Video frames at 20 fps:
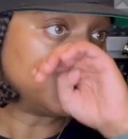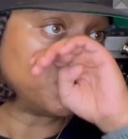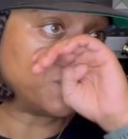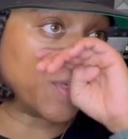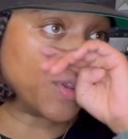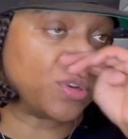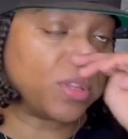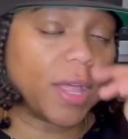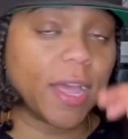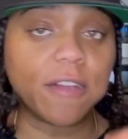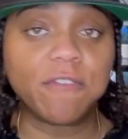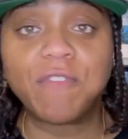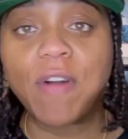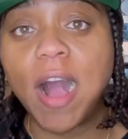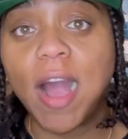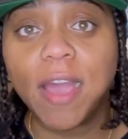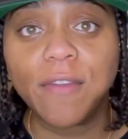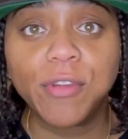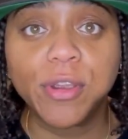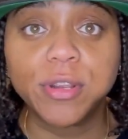that are like
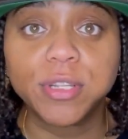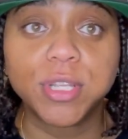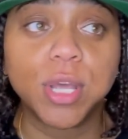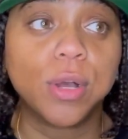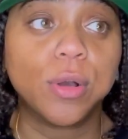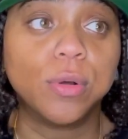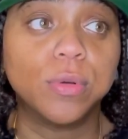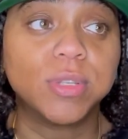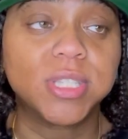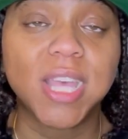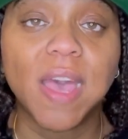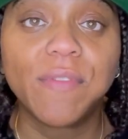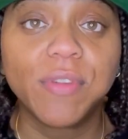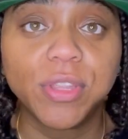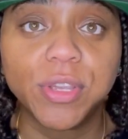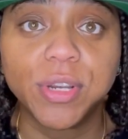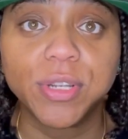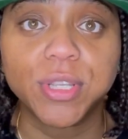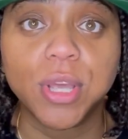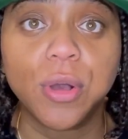5 years old, 7
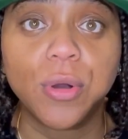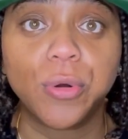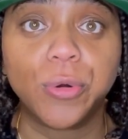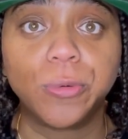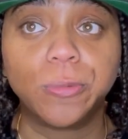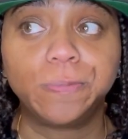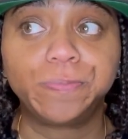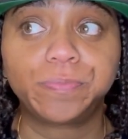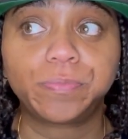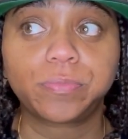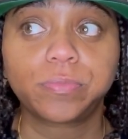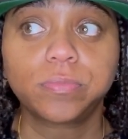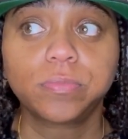years old.